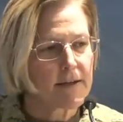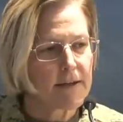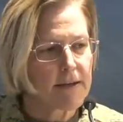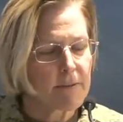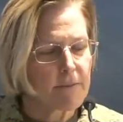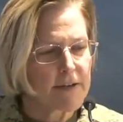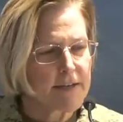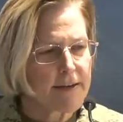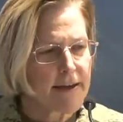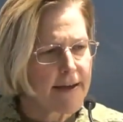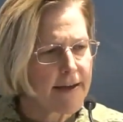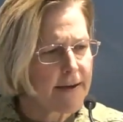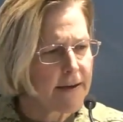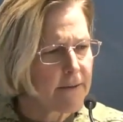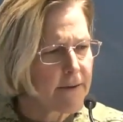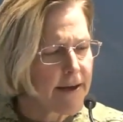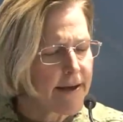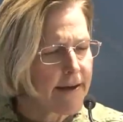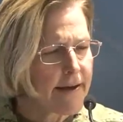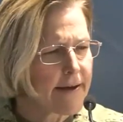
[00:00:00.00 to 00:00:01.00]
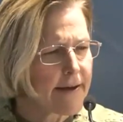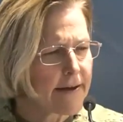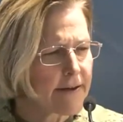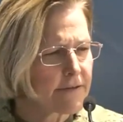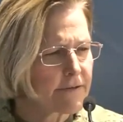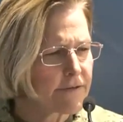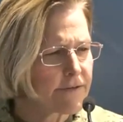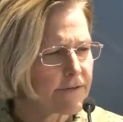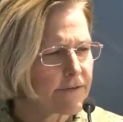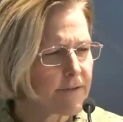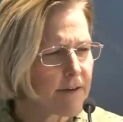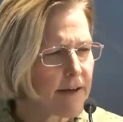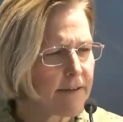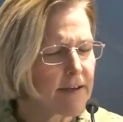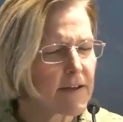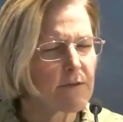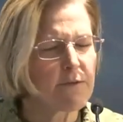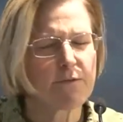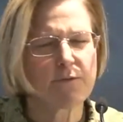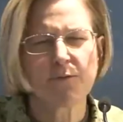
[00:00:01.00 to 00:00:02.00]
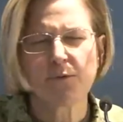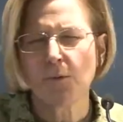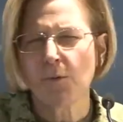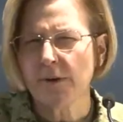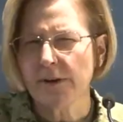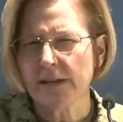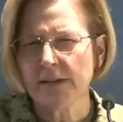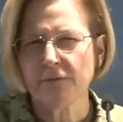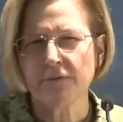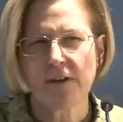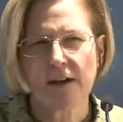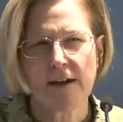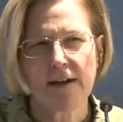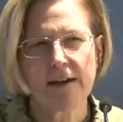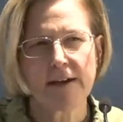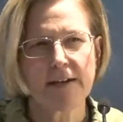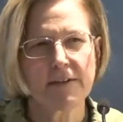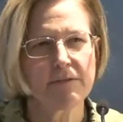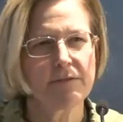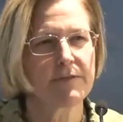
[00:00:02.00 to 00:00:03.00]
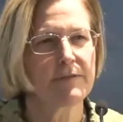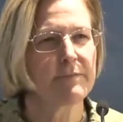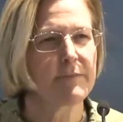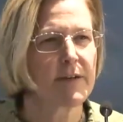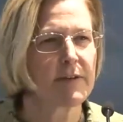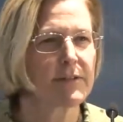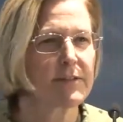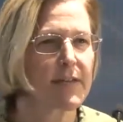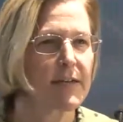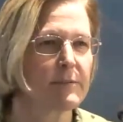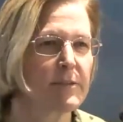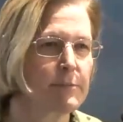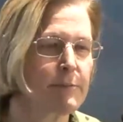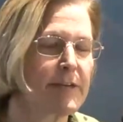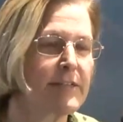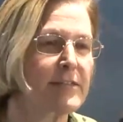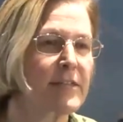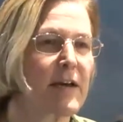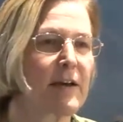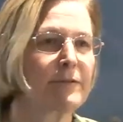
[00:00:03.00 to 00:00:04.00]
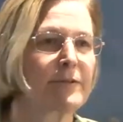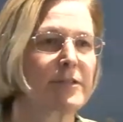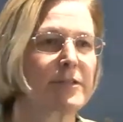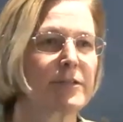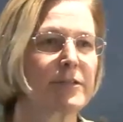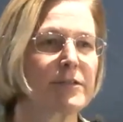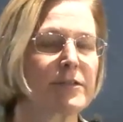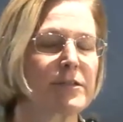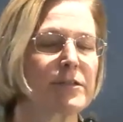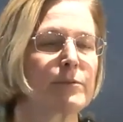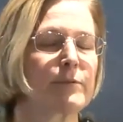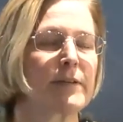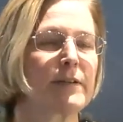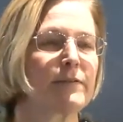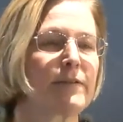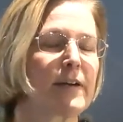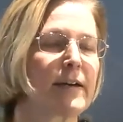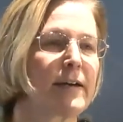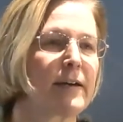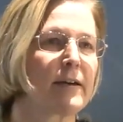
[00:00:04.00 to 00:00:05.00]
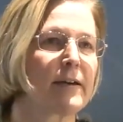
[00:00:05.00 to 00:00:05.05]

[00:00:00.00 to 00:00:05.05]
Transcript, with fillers: and we now have, I think, 45 maritime space officers. We've